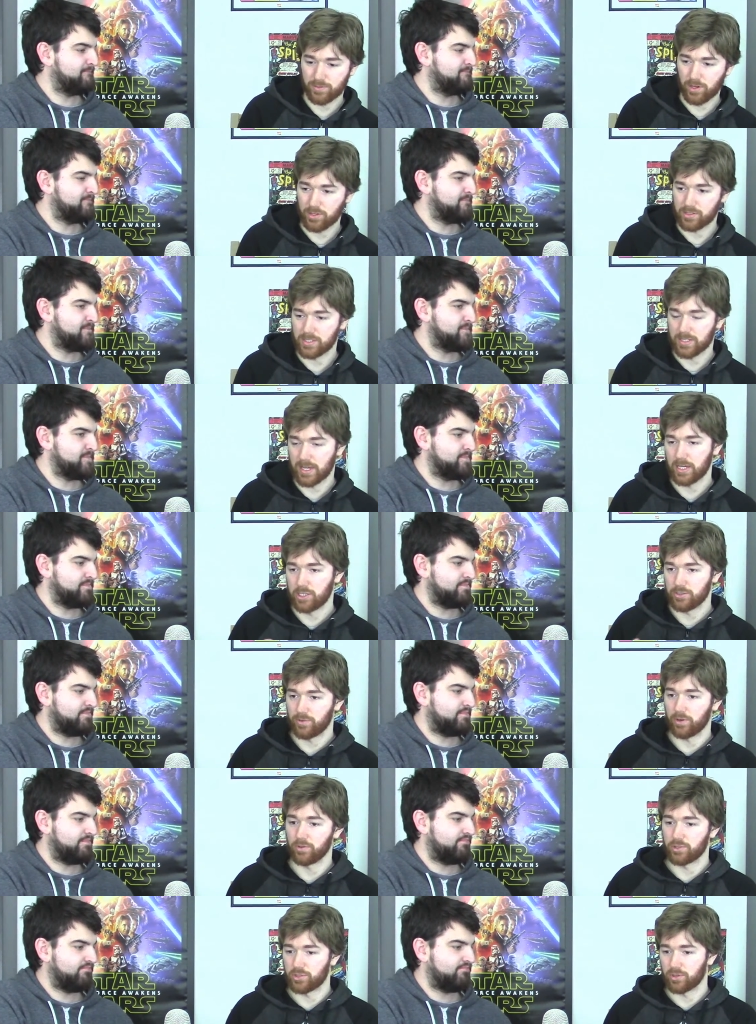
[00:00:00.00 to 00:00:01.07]
Speaker 1: versus Age of
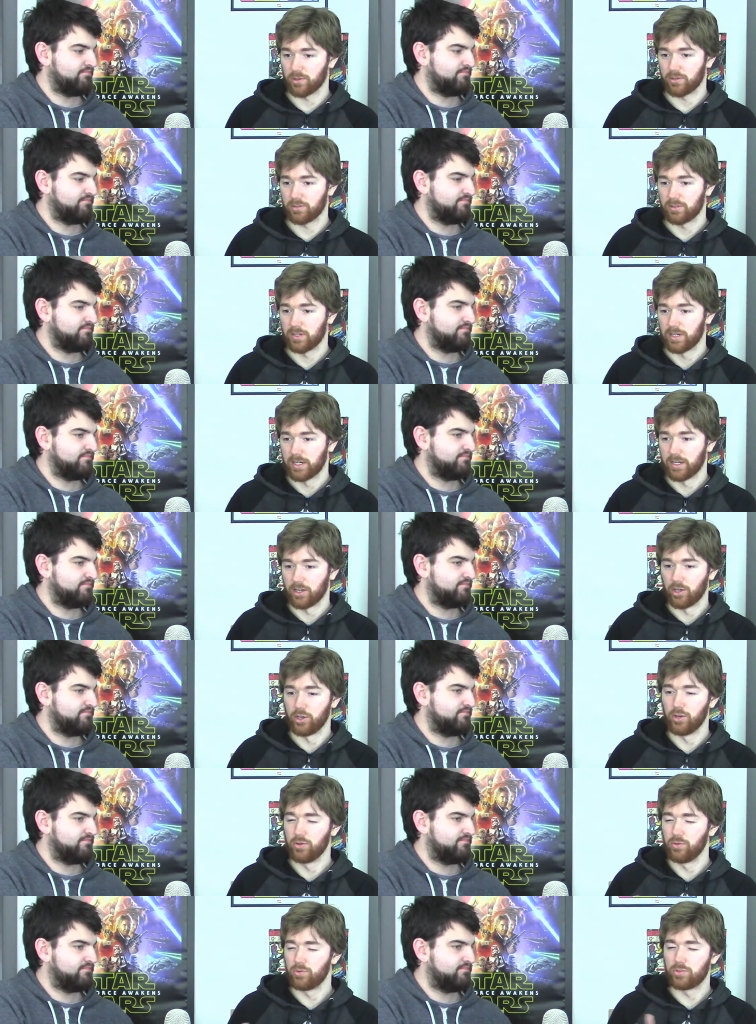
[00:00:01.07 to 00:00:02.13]
Ultron.
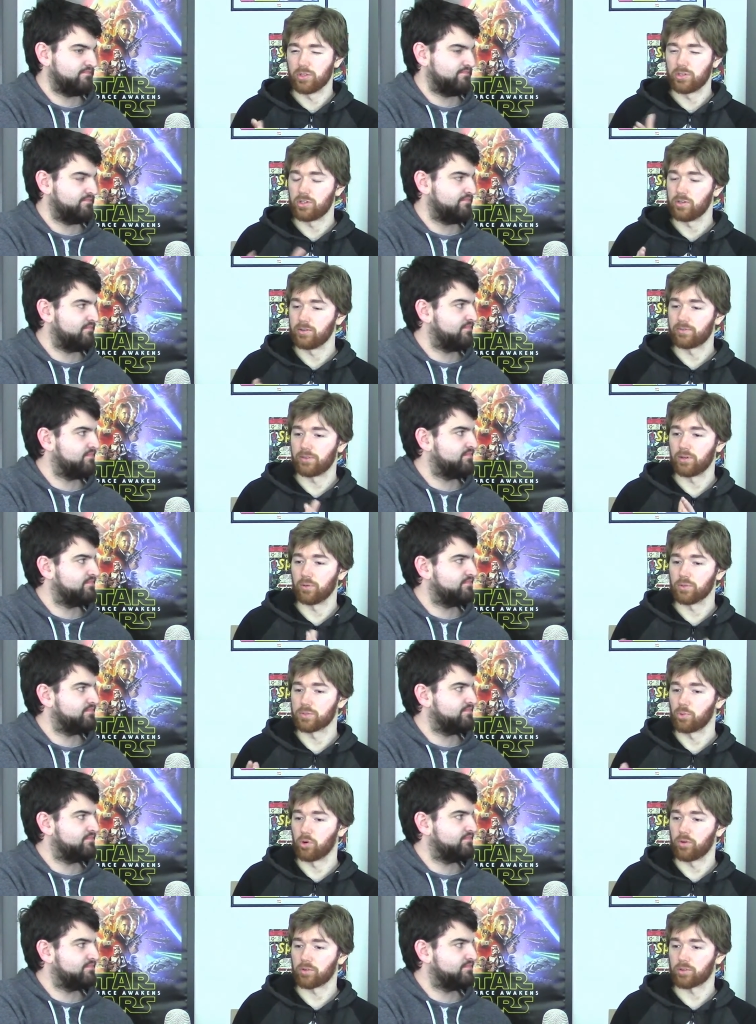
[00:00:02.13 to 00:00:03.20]
Who did you feel was
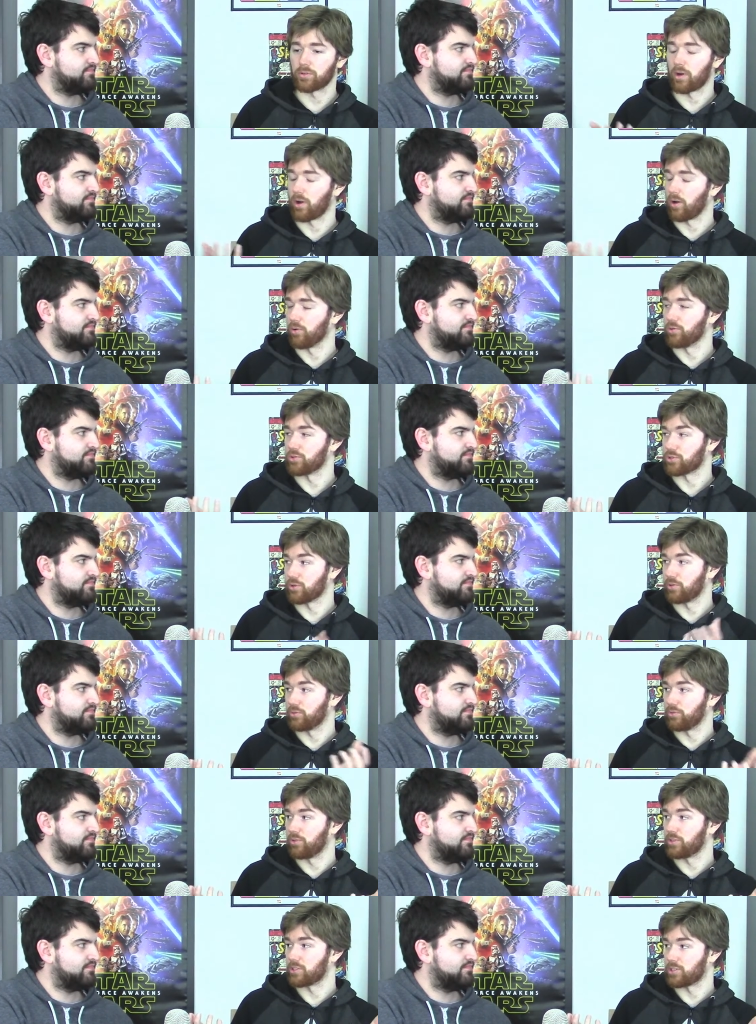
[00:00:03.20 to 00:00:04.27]
more of a threat, Ultron
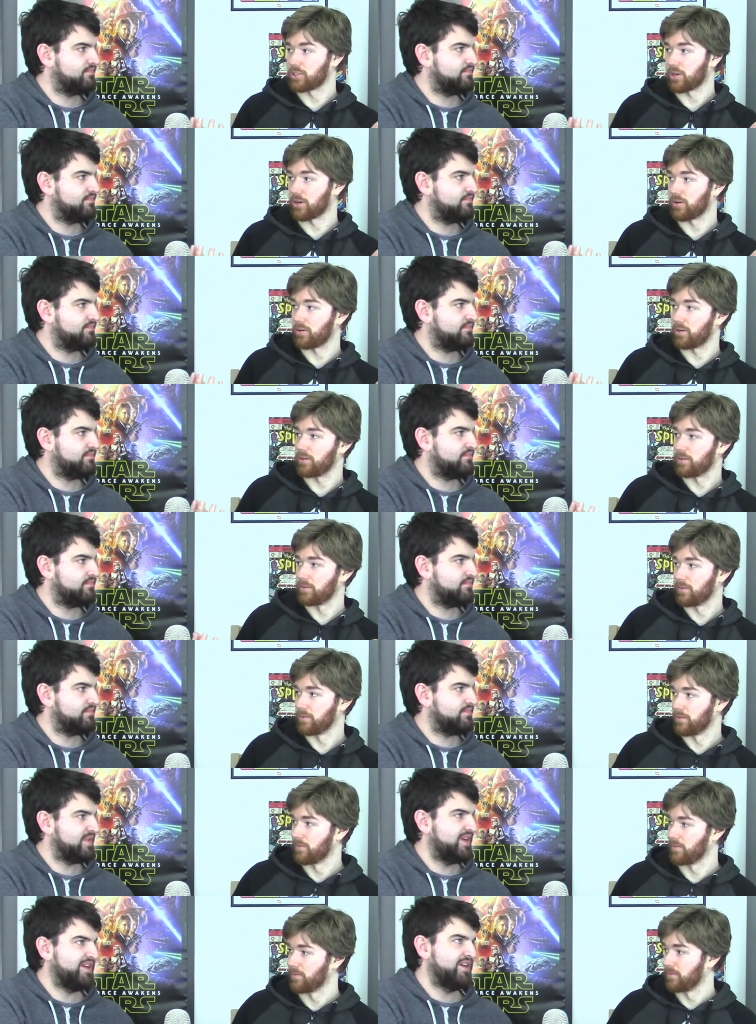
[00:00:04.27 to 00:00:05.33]
or the Chitauri?
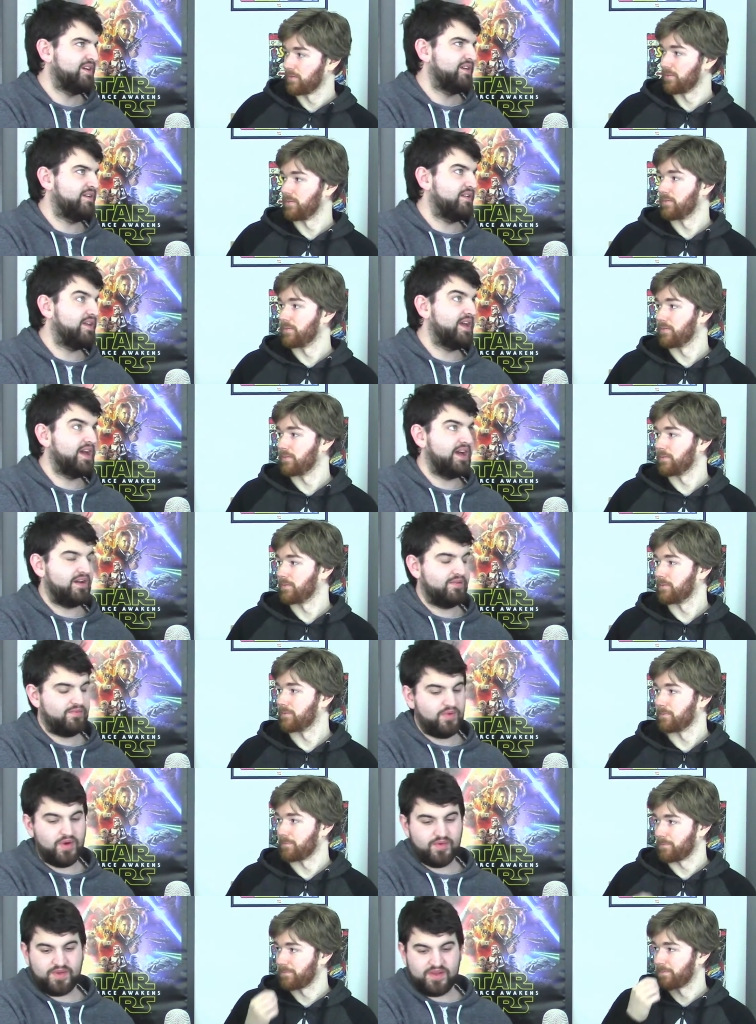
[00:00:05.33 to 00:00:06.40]
Speaker 2: Yeah,
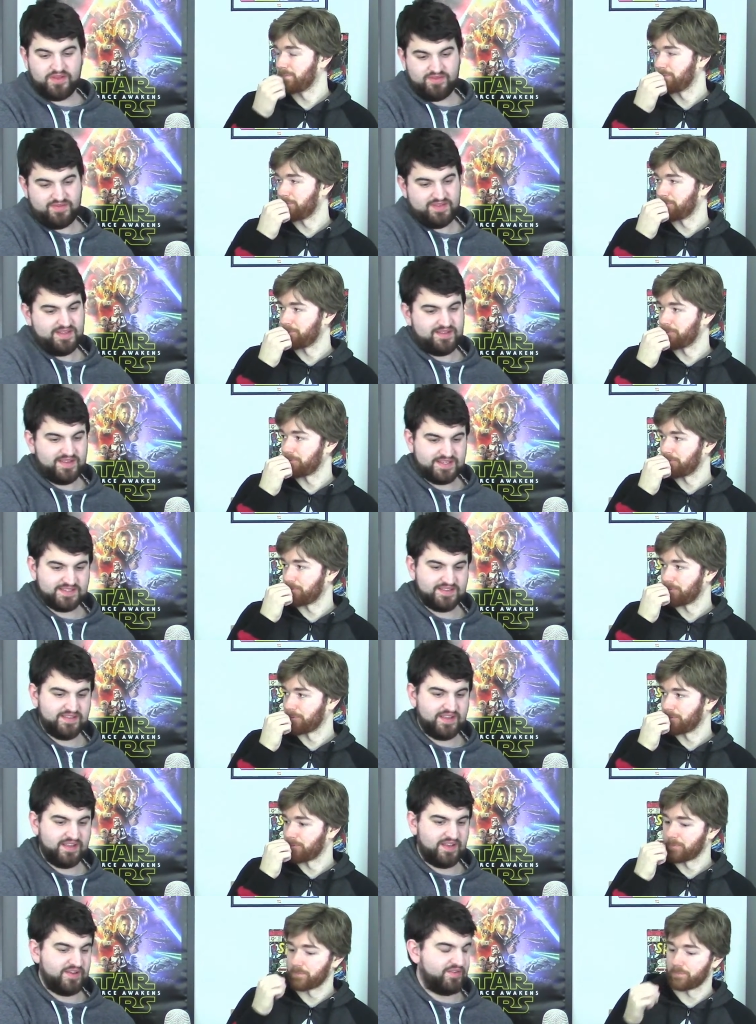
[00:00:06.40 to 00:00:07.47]
well, that's the
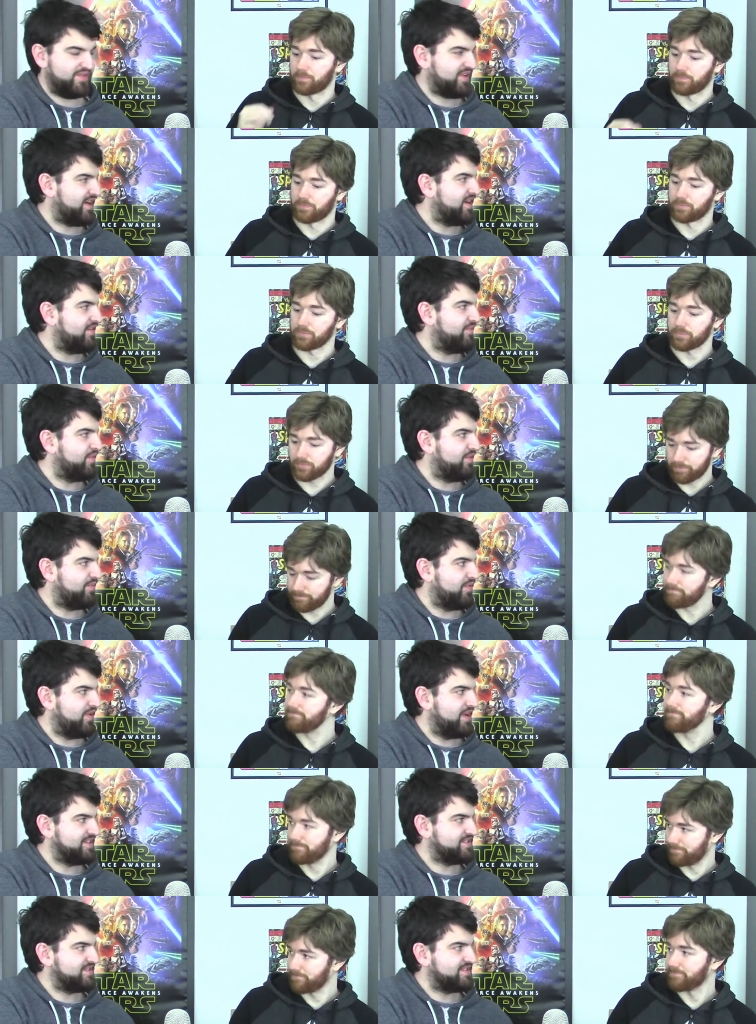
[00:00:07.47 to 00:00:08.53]
thing. They were kind of
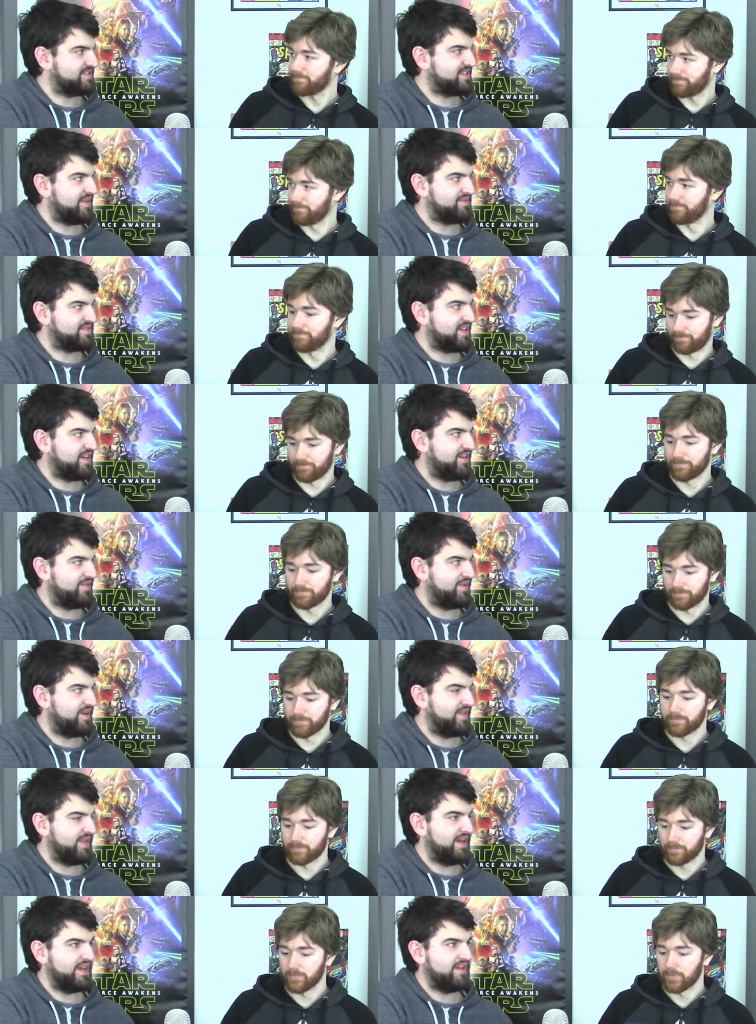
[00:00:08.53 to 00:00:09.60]
more or less on the same mm. scale,
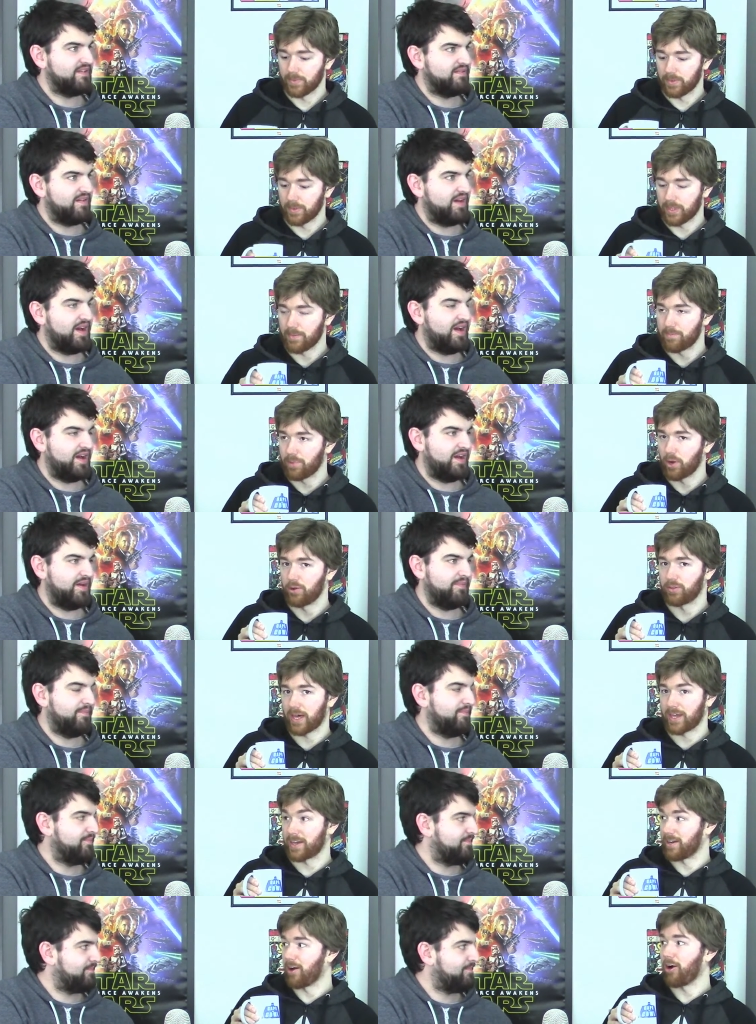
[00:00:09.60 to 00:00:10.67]
weren't they? They um, both
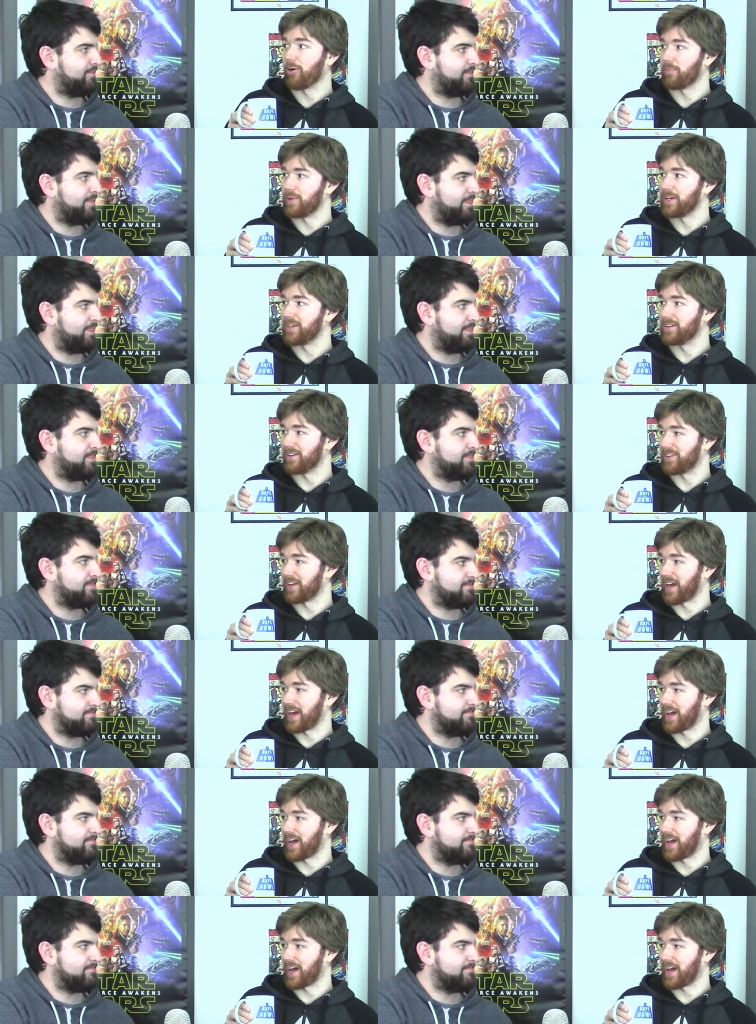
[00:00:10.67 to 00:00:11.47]
Speaker 1: had an army at their